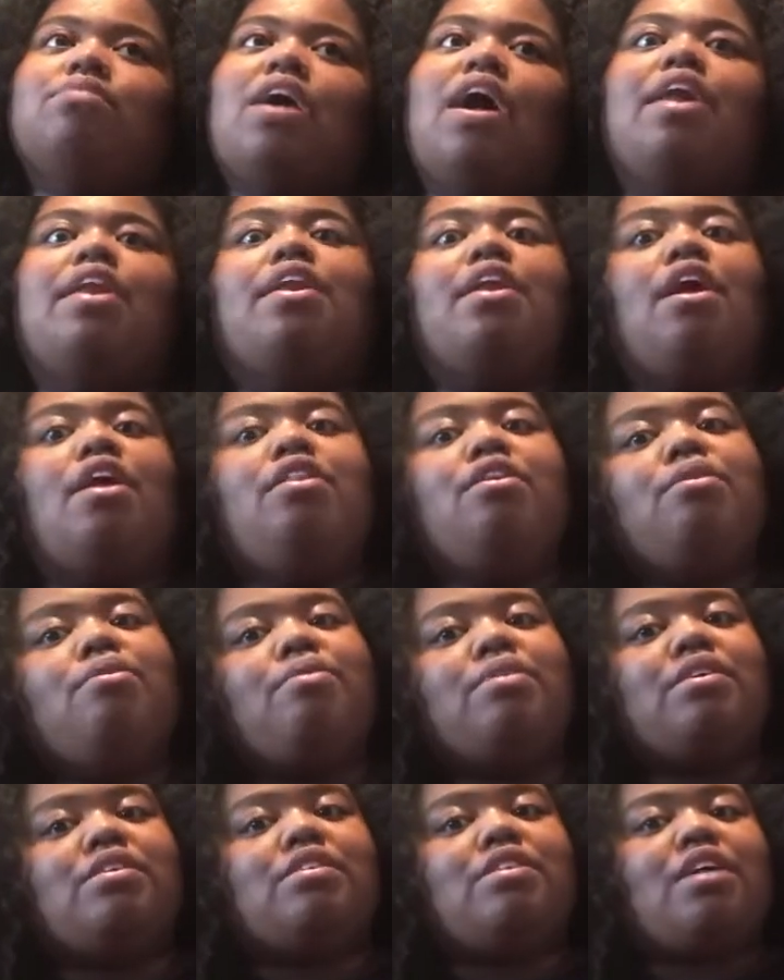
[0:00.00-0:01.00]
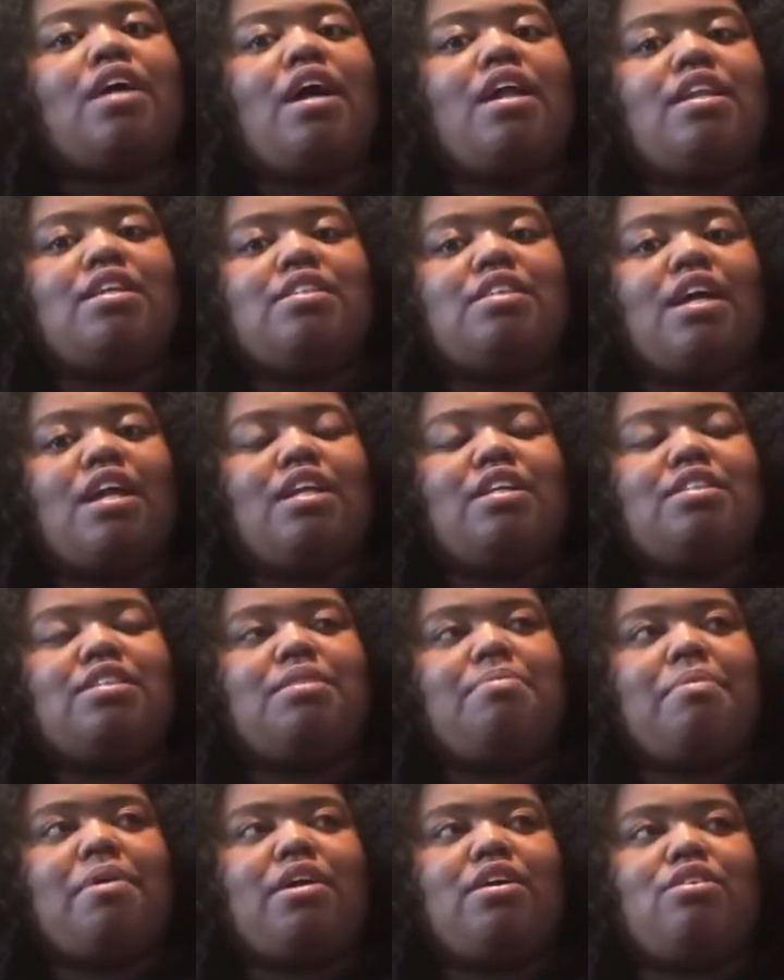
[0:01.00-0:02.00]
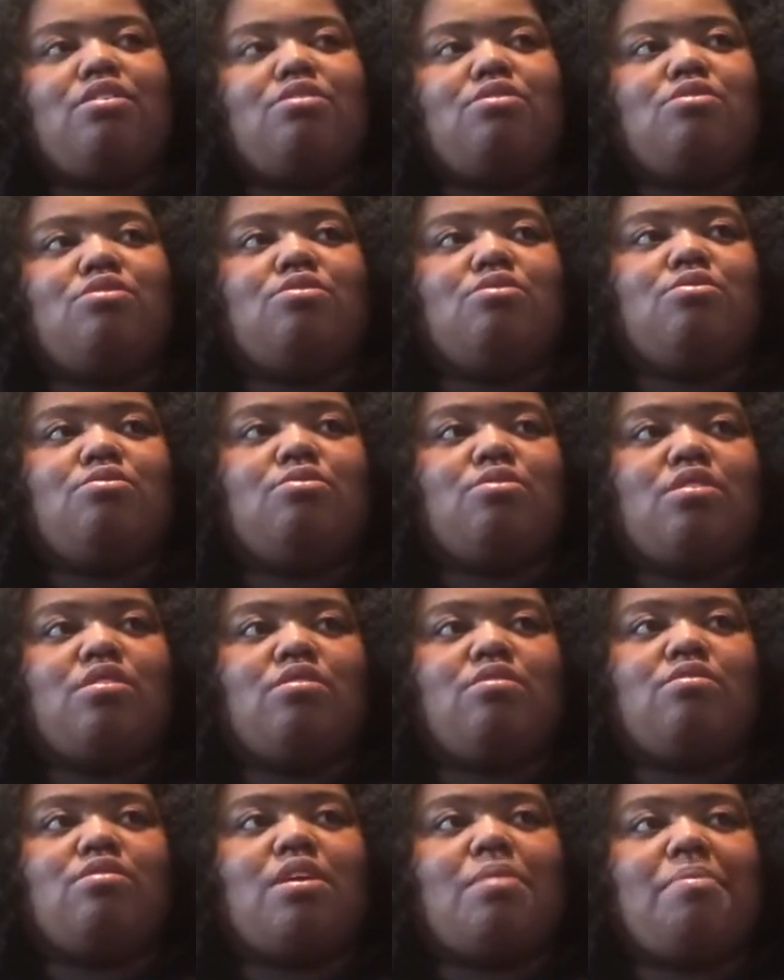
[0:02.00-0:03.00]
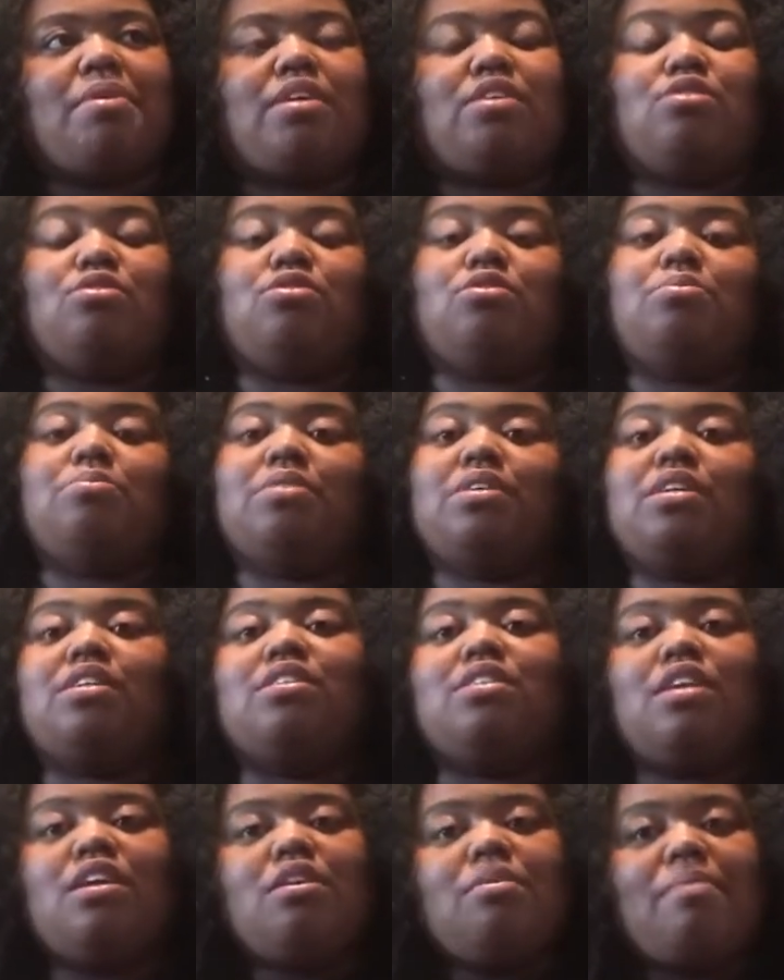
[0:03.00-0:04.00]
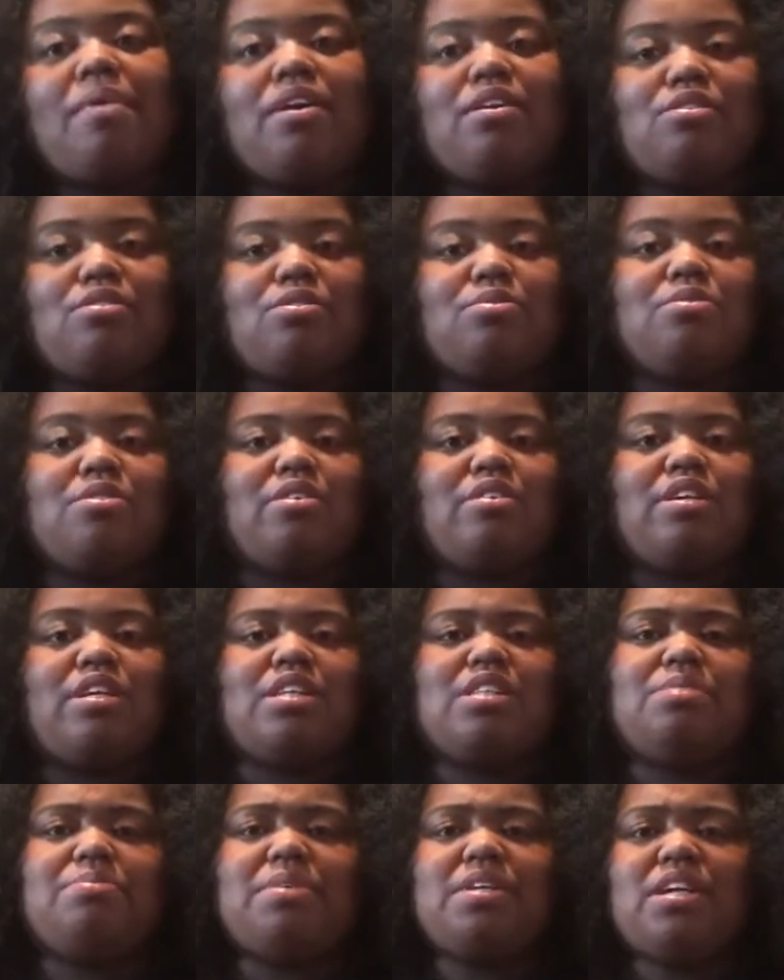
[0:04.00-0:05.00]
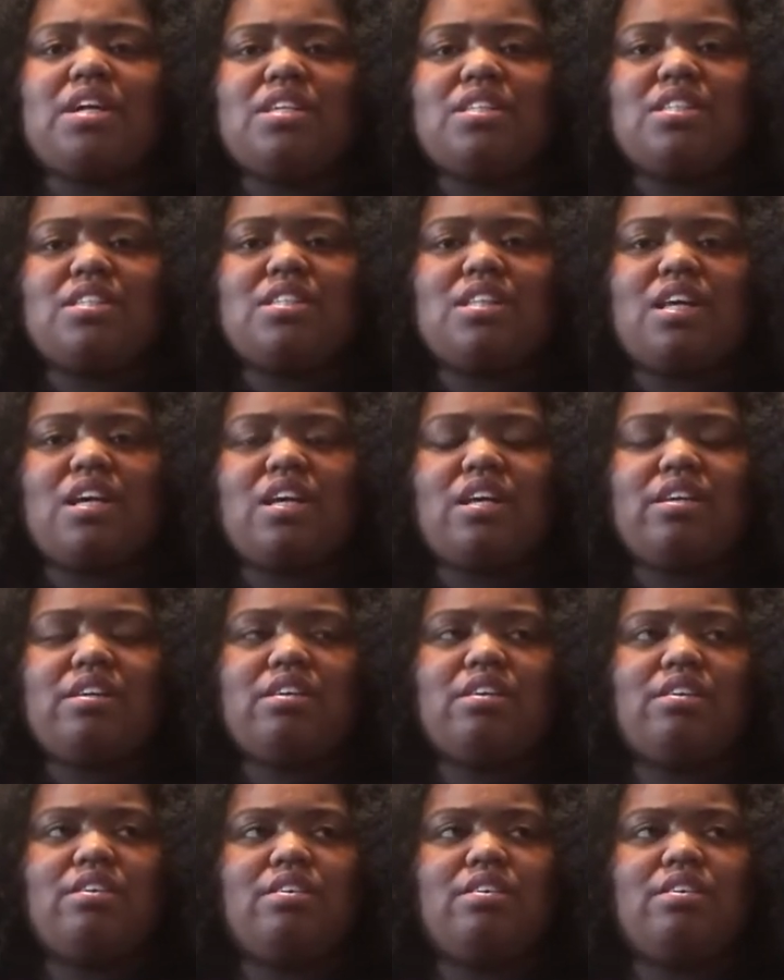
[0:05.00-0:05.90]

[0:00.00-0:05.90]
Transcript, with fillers: Another reason I decided to make a YouTube, well, not make a YouTube, but continue my YouTube journey is because it's like,